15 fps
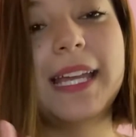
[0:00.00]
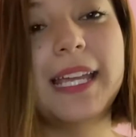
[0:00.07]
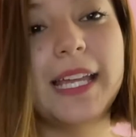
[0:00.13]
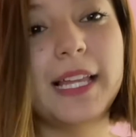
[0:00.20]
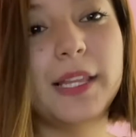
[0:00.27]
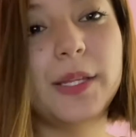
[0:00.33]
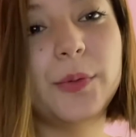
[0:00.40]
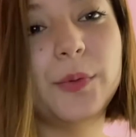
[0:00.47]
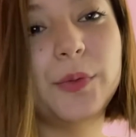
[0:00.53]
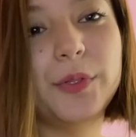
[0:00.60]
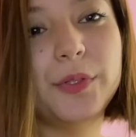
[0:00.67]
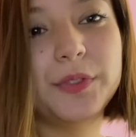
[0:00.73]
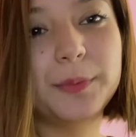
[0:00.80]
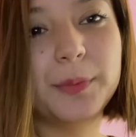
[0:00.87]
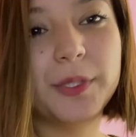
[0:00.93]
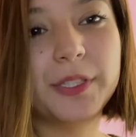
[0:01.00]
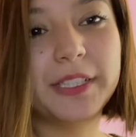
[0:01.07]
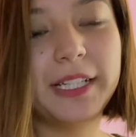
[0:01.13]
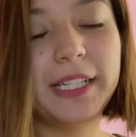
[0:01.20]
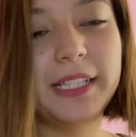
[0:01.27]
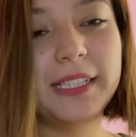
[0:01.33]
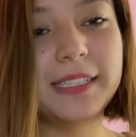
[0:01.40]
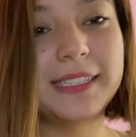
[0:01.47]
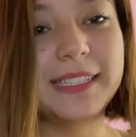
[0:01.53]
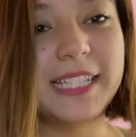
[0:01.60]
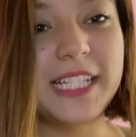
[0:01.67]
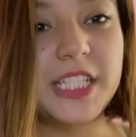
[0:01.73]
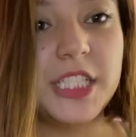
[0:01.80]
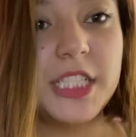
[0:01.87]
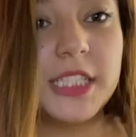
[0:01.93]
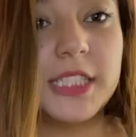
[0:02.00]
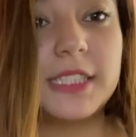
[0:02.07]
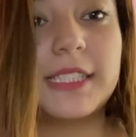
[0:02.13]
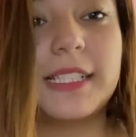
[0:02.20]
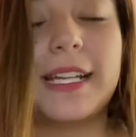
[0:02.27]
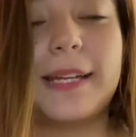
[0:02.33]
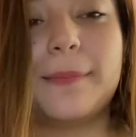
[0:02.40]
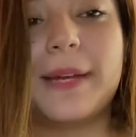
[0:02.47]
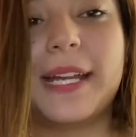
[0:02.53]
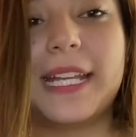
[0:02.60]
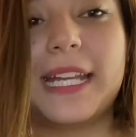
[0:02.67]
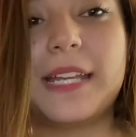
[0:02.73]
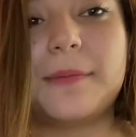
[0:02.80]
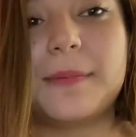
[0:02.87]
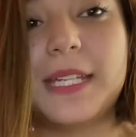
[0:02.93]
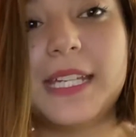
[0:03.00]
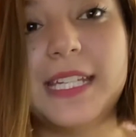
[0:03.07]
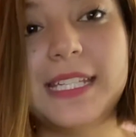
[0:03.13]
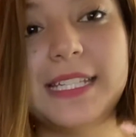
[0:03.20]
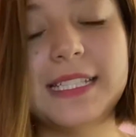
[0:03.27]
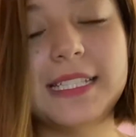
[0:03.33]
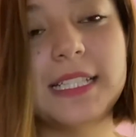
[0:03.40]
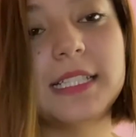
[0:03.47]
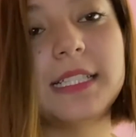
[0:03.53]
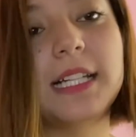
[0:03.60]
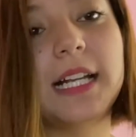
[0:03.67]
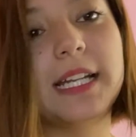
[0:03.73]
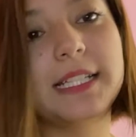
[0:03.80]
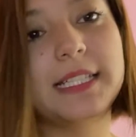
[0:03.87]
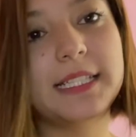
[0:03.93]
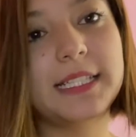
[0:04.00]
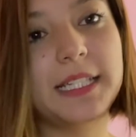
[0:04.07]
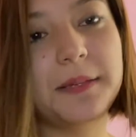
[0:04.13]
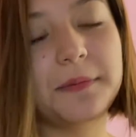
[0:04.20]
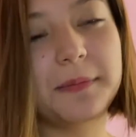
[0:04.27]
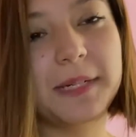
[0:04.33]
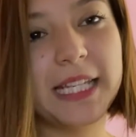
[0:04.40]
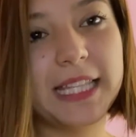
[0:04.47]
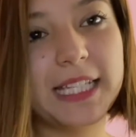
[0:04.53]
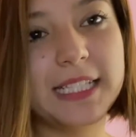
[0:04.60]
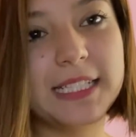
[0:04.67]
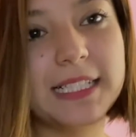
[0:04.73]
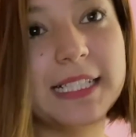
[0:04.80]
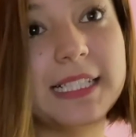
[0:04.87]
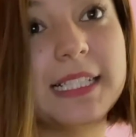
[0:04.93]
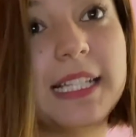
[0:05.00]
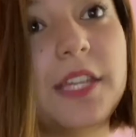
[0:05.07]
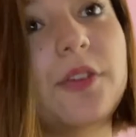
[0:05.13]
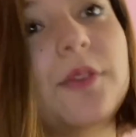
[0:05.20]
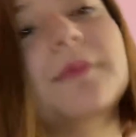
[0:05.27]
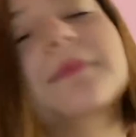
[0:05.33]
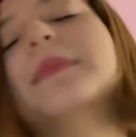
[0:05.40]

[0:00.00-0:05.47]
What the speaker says: Hello, good morning, teacher. My name is Yaretsi Martinez Castillo.